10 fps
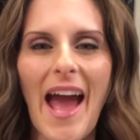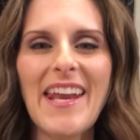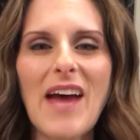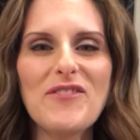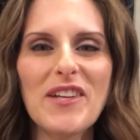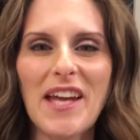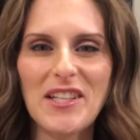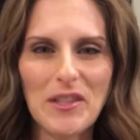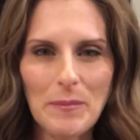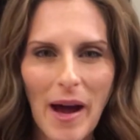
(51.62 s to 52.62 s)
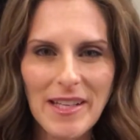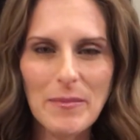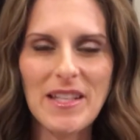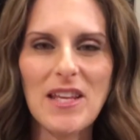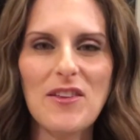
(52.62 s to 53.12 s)
And after getting your body
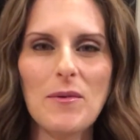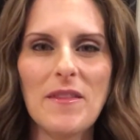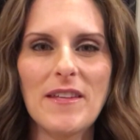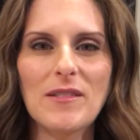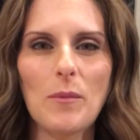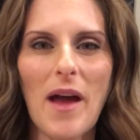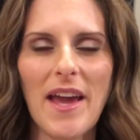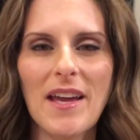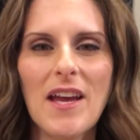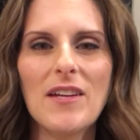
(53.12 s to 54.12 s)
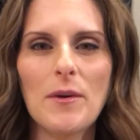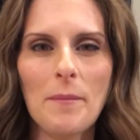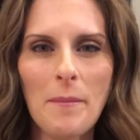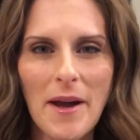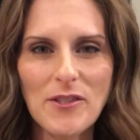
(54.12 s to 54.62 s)
beneath you in this way, you're
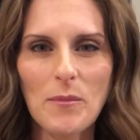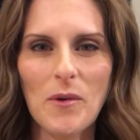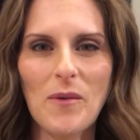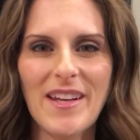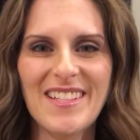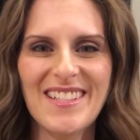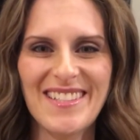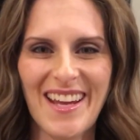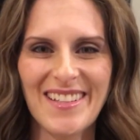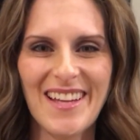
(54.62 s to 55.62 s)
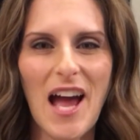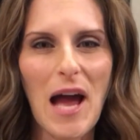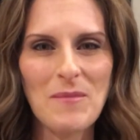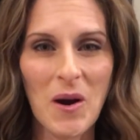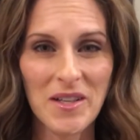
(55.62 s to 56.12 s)
much more ready to sing.
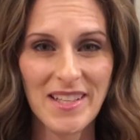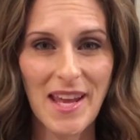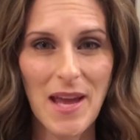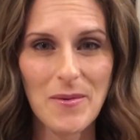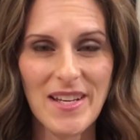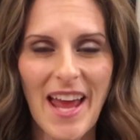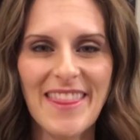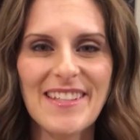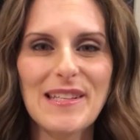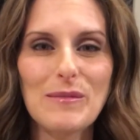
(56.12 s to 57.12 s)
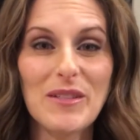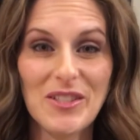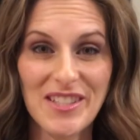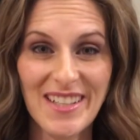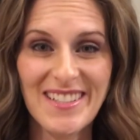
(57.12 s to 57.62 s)
I'm Arden Kaywin, and this has been
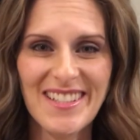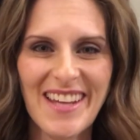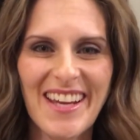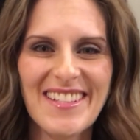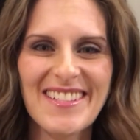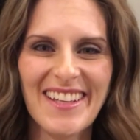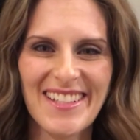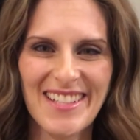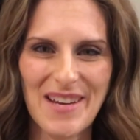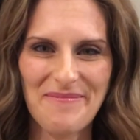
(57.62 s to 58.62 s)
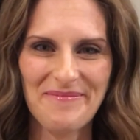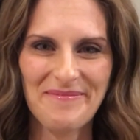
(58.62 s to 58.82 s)
your 60 second singing tip.